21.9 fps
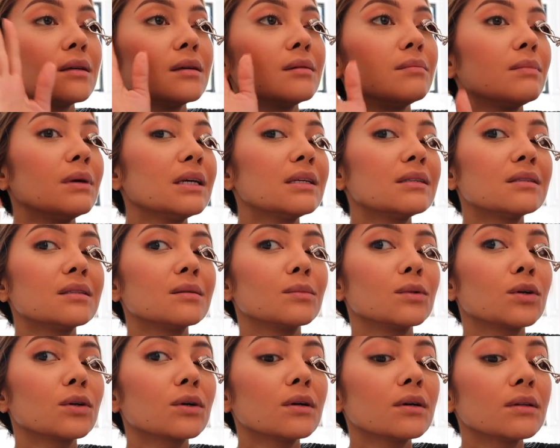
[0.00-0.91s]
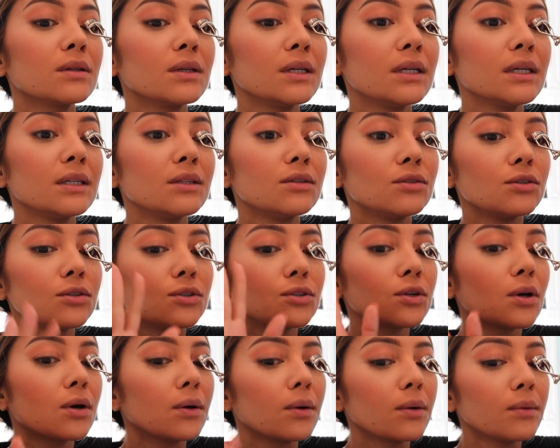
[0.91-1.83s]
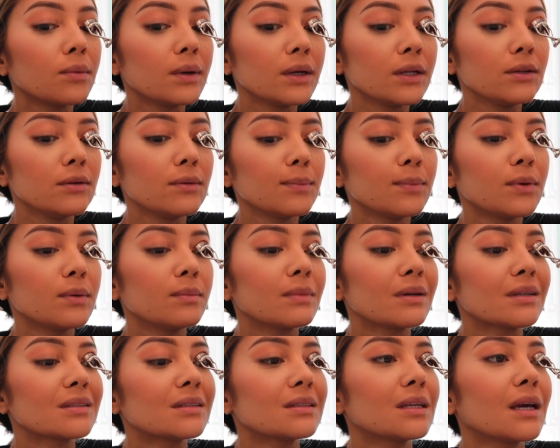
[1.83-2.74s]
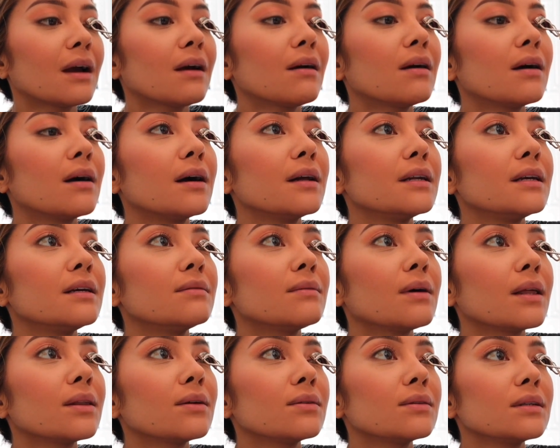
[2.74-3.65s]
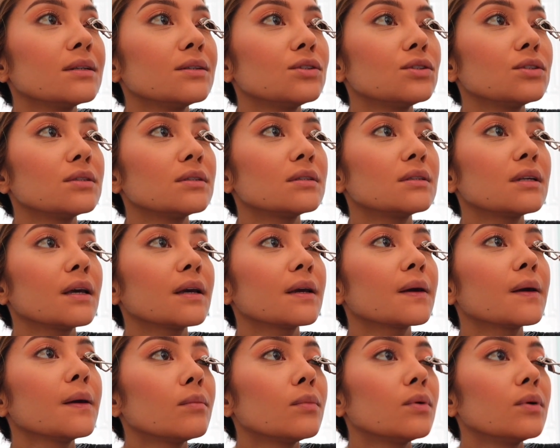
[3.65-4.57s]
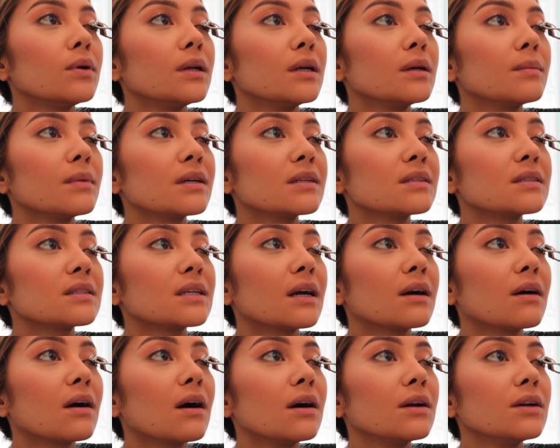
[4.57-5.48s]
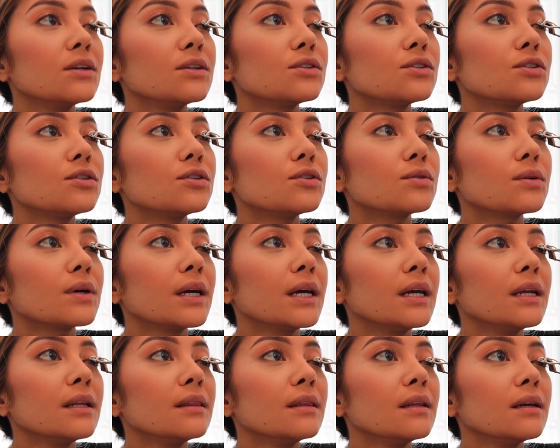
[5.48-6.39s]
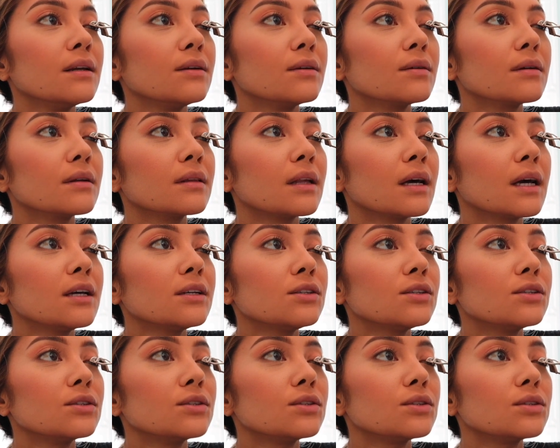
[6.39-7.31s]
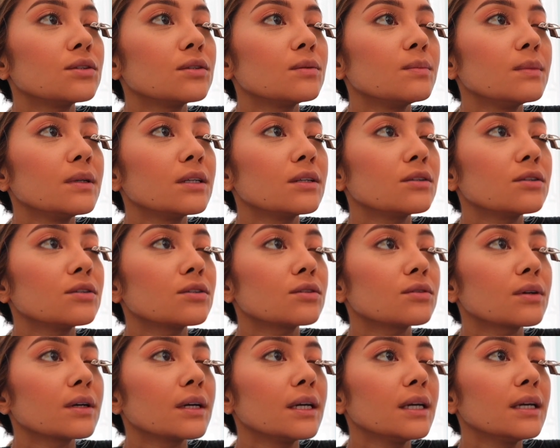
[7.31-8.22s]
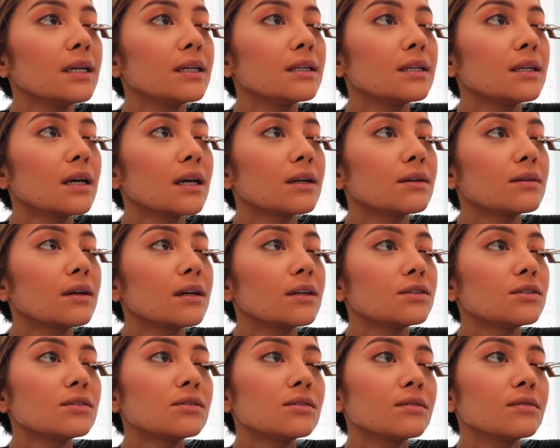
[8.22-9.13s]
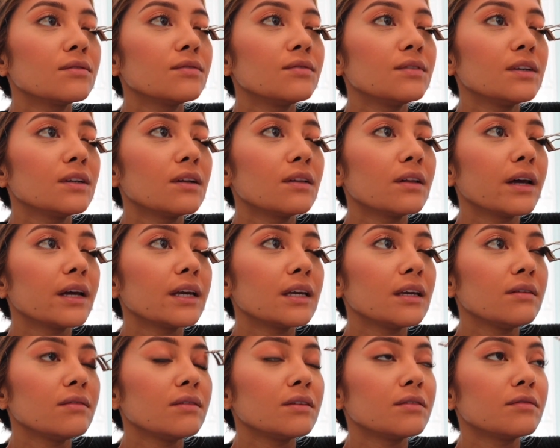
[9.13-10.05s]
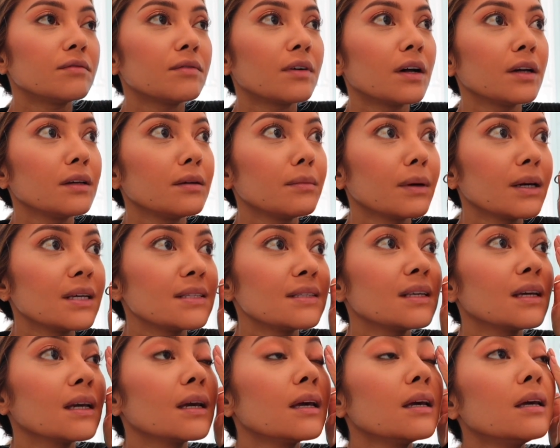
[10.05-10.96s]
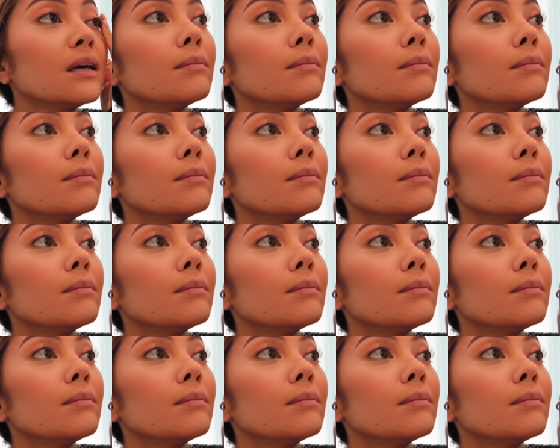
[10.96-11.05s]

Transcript: it makes them curly and show when you put mascara on it rather than just like putting mascara on it straight and then your lashes just being straight. I, I just don't feel like even a volumizing